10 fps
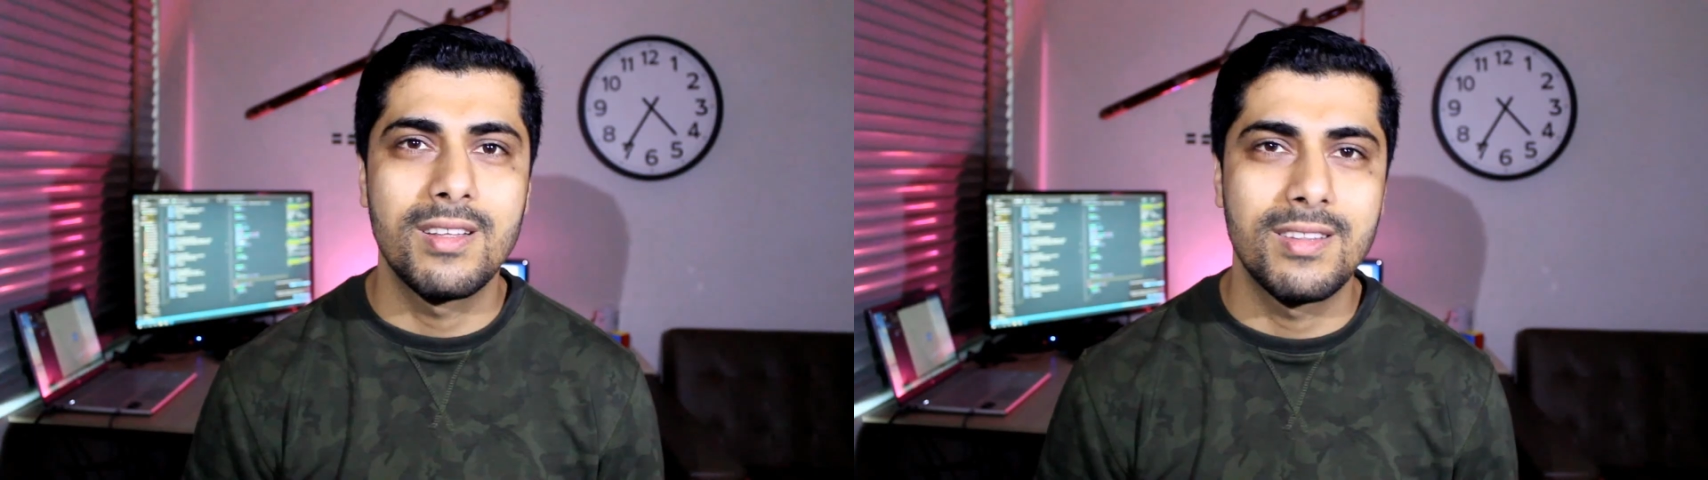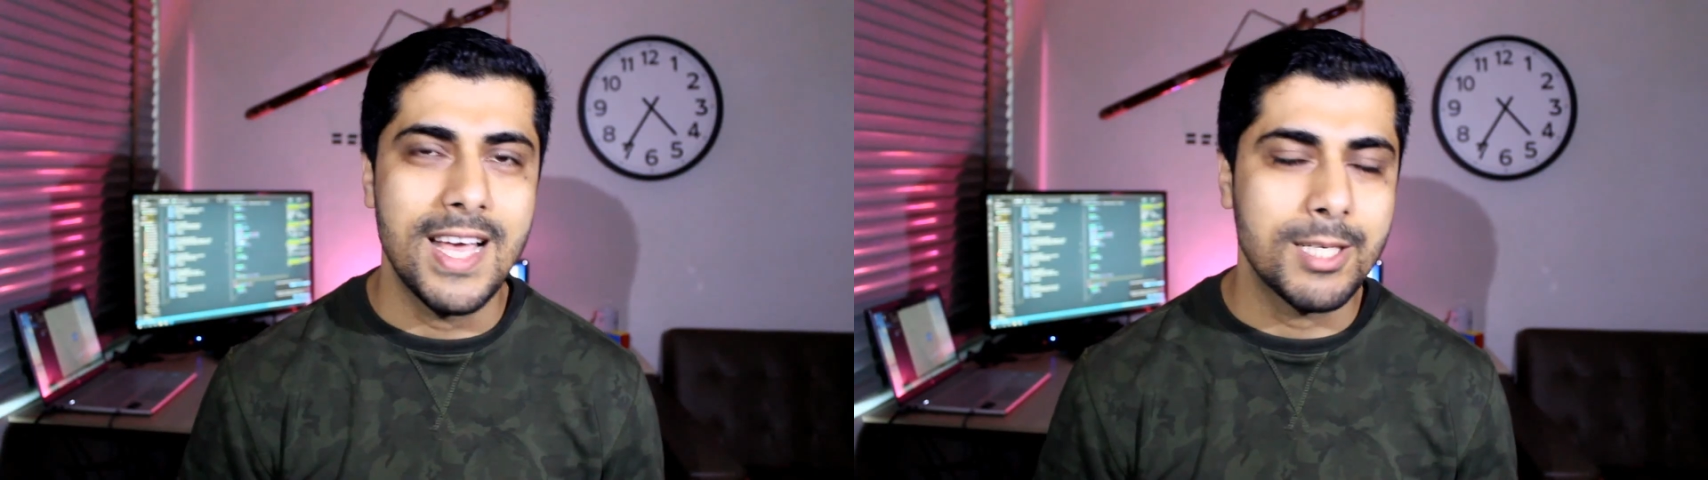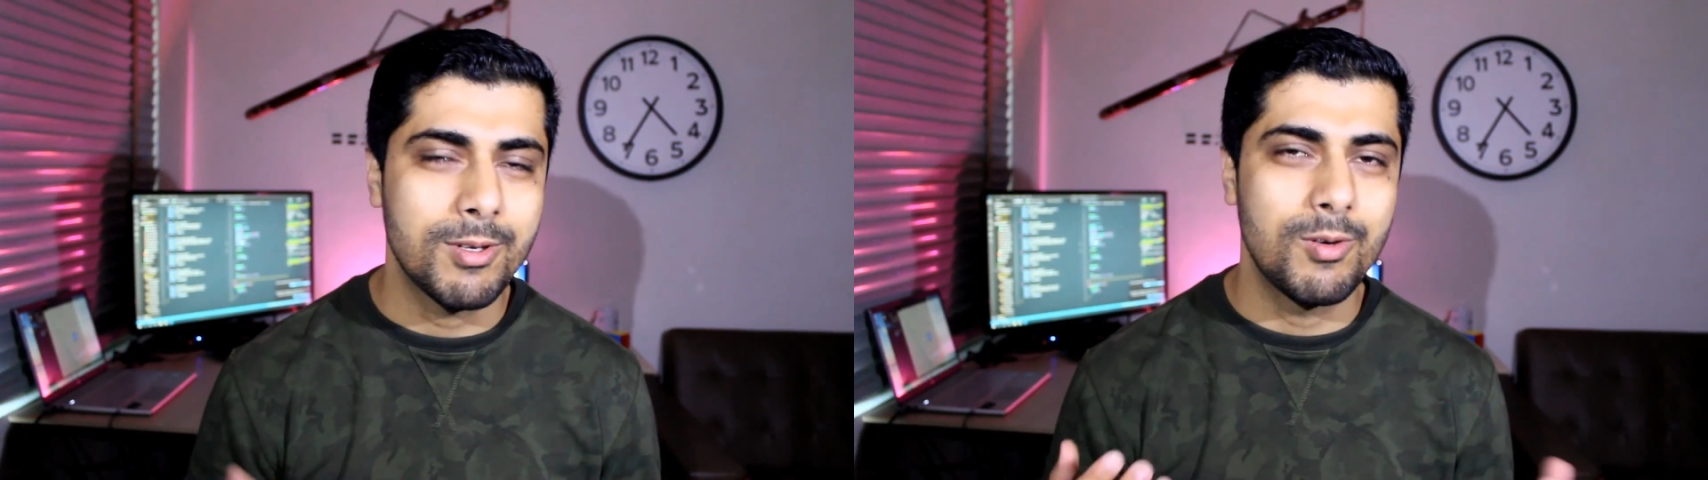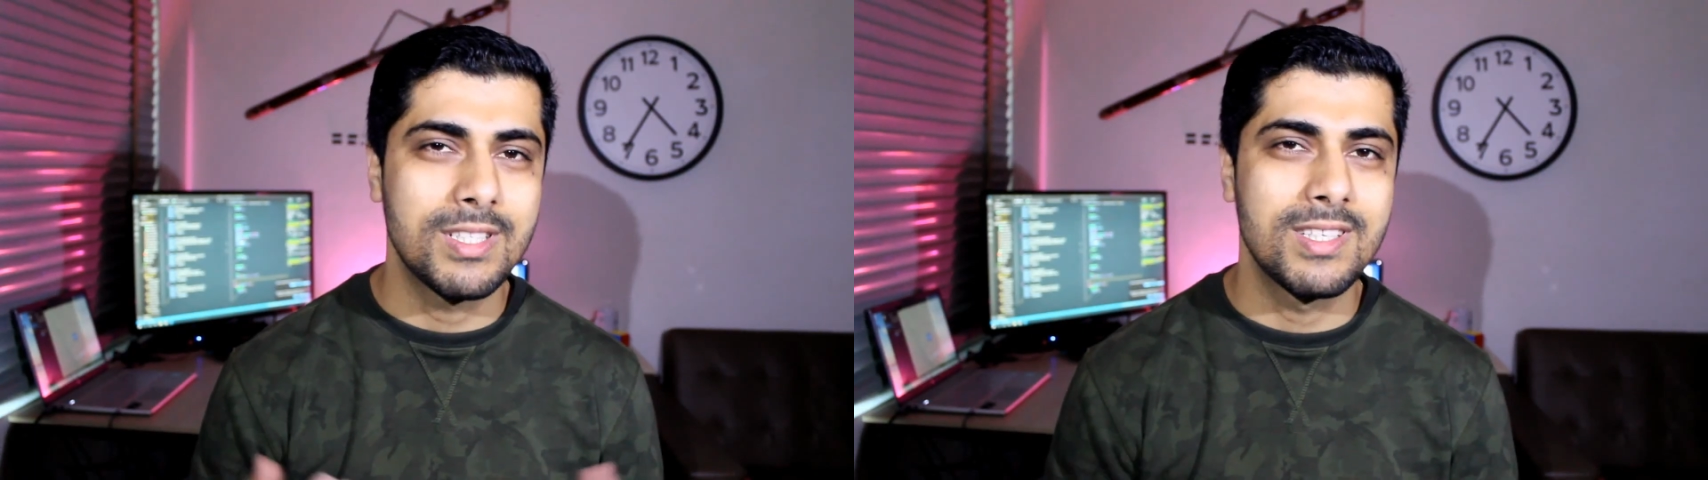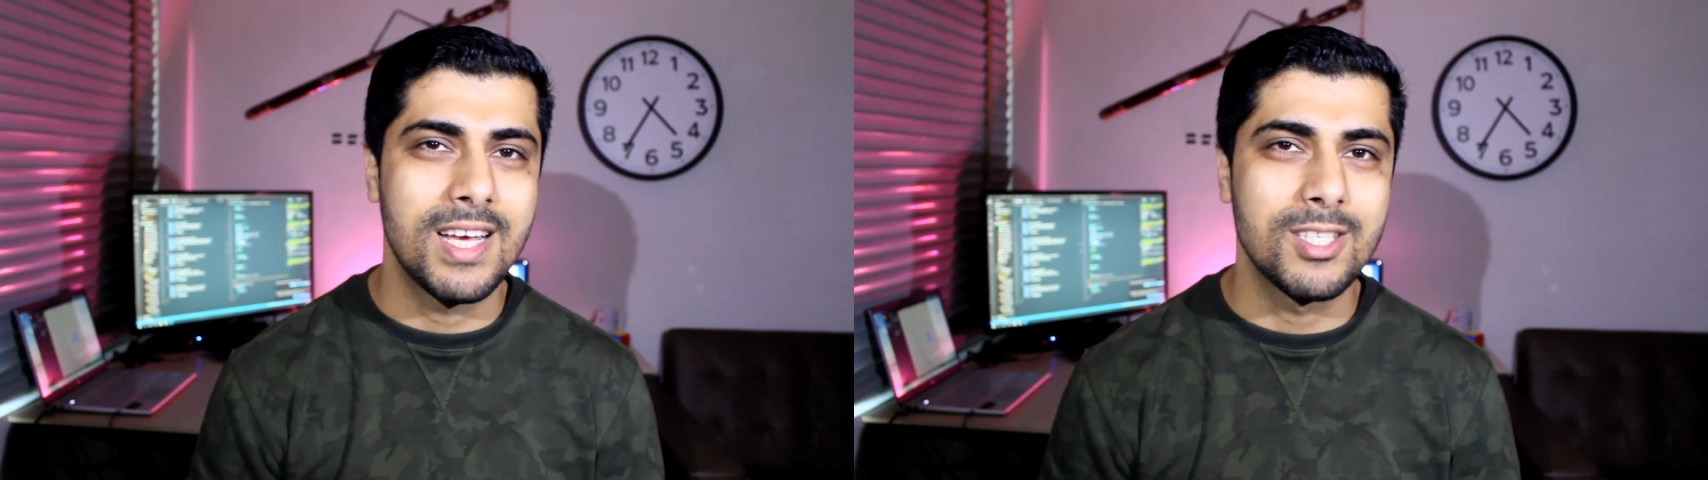thanks for
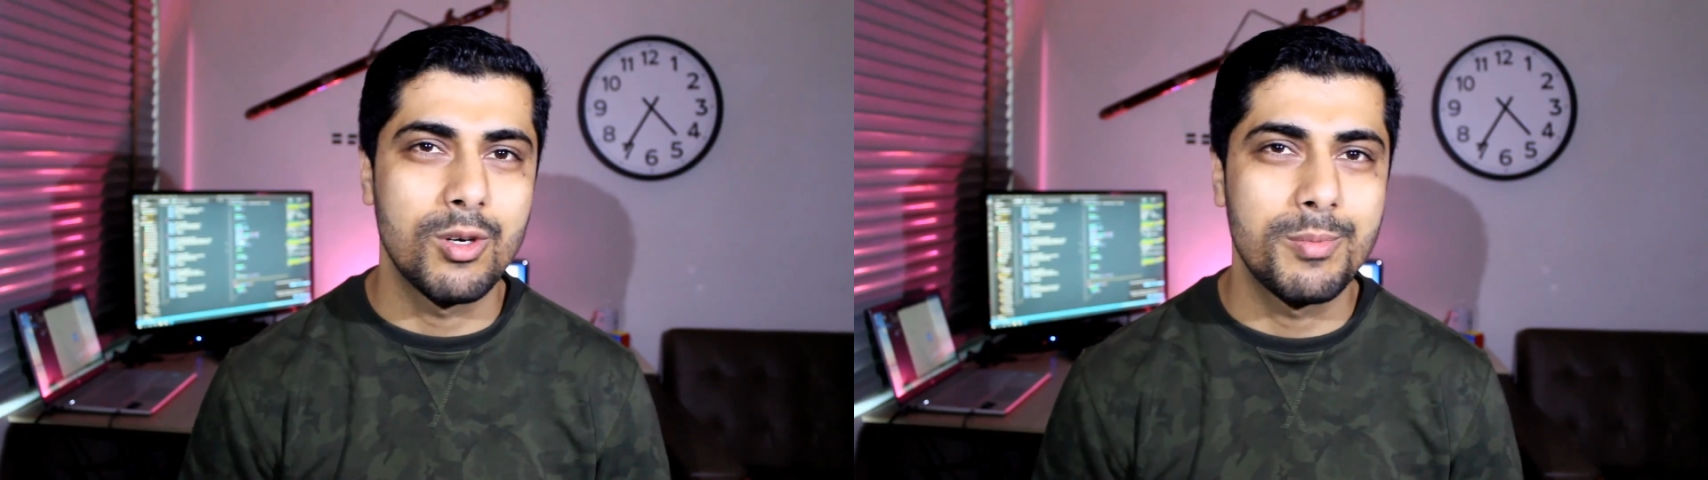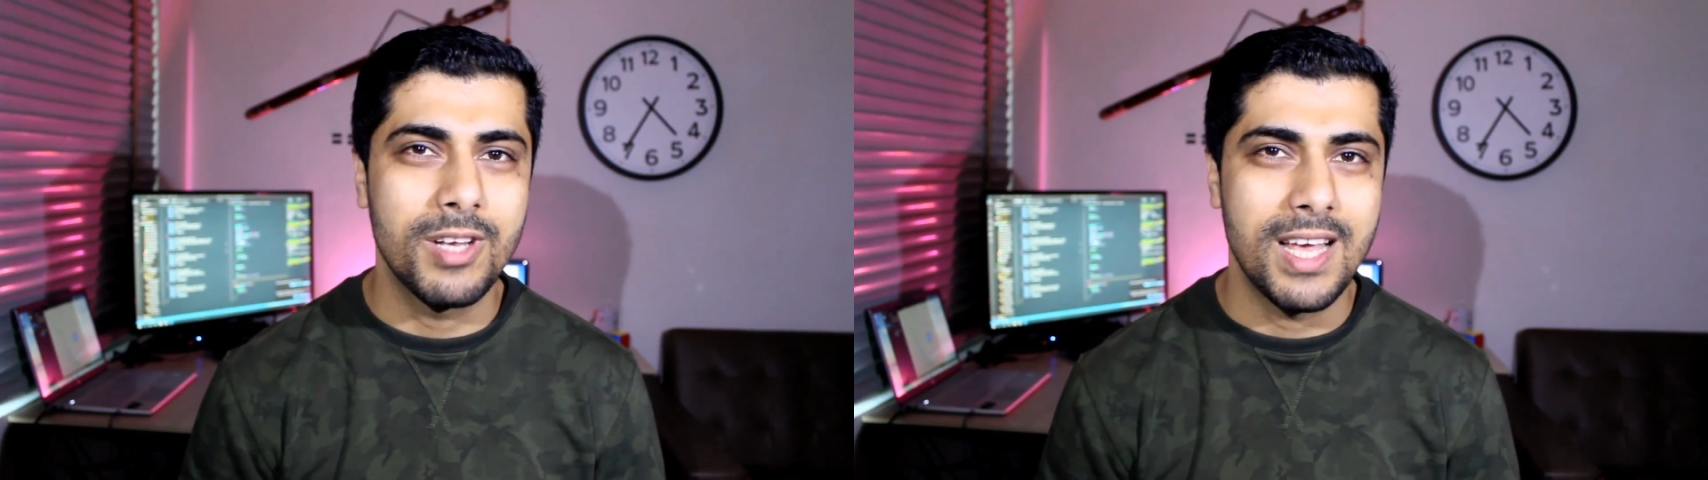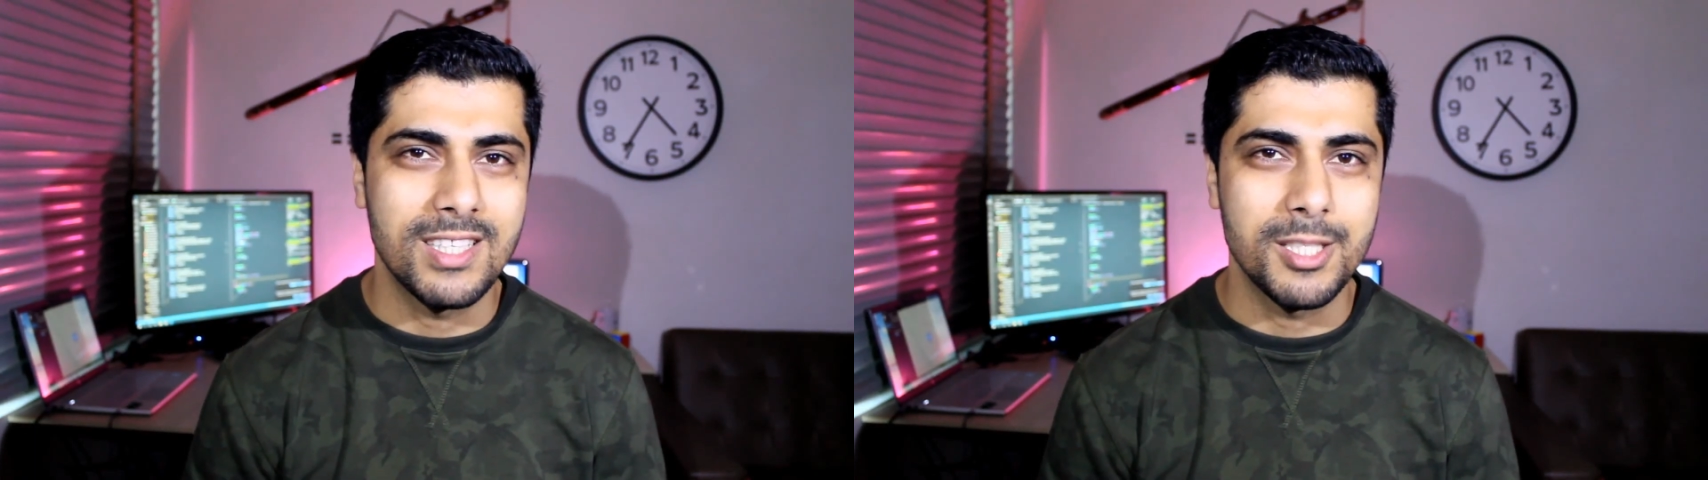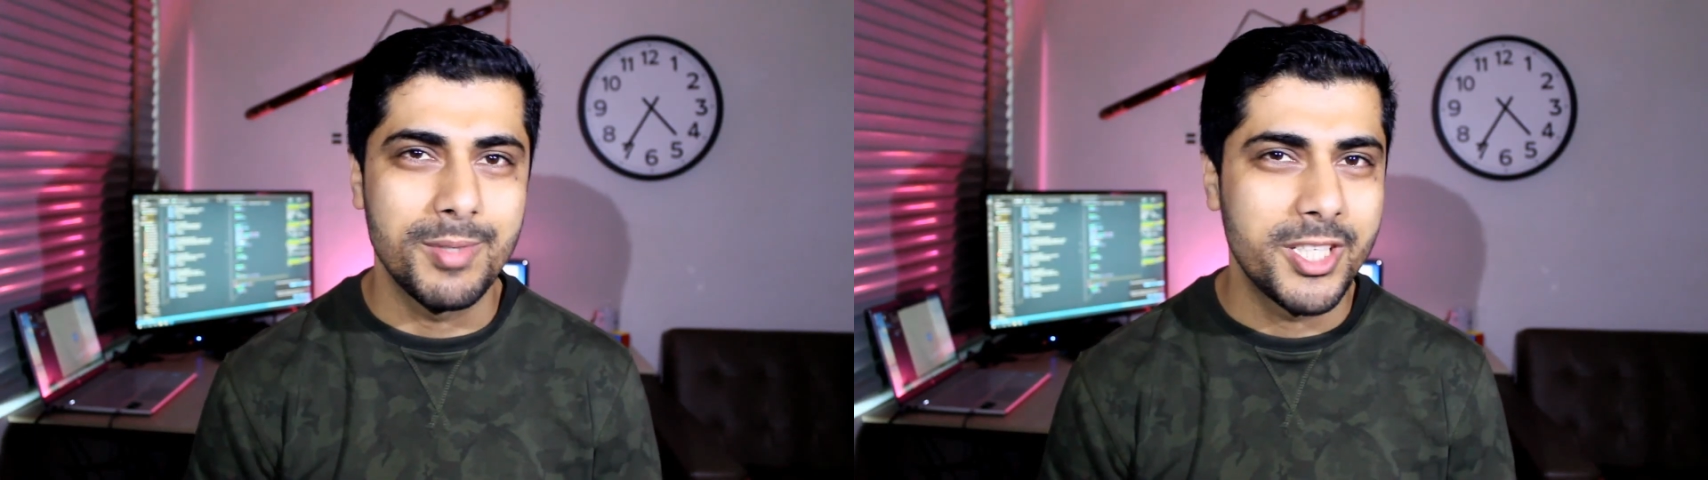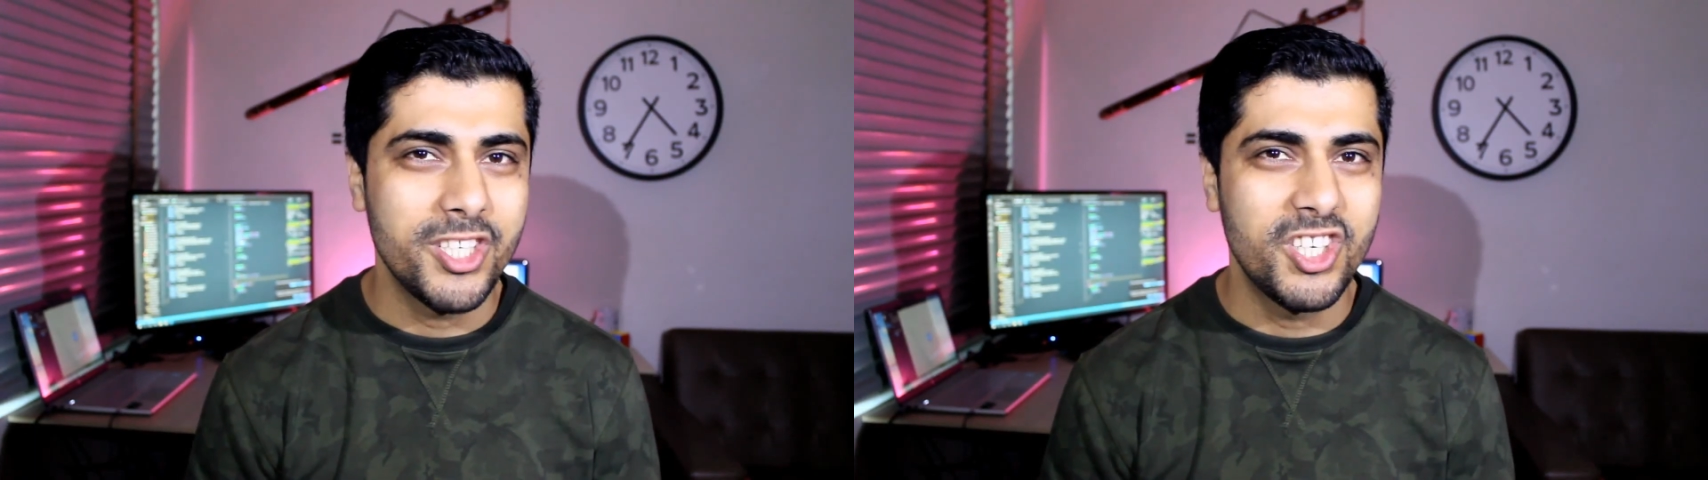watching guys hope you like this
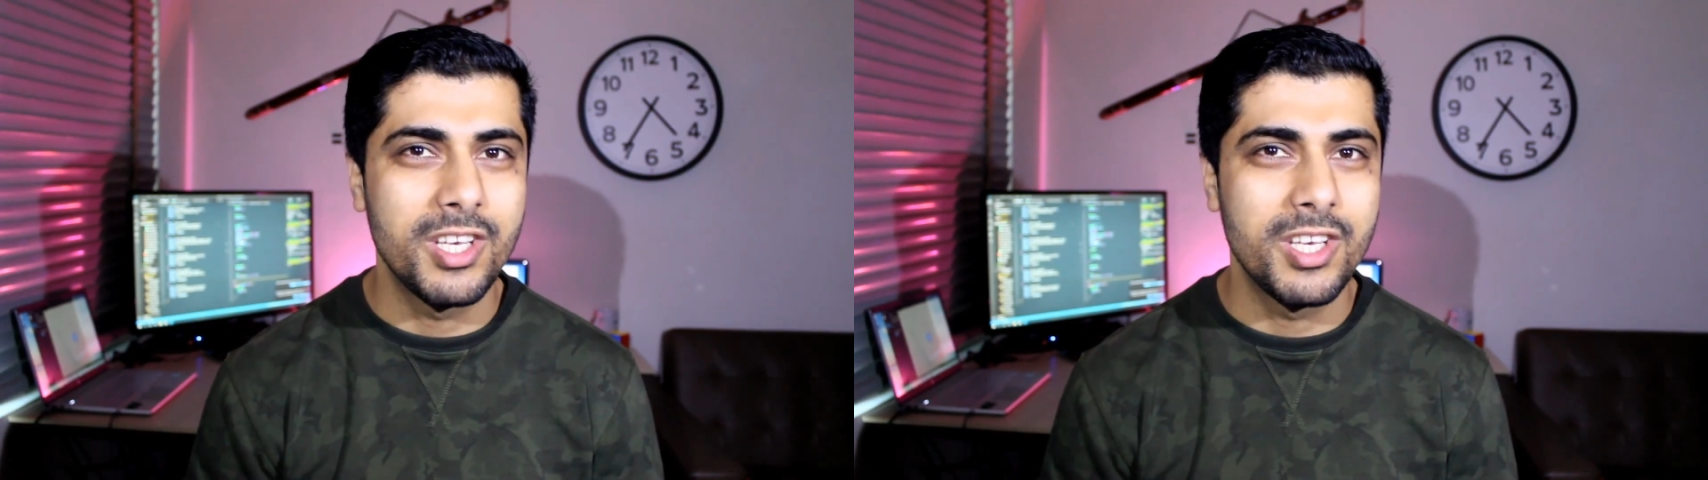video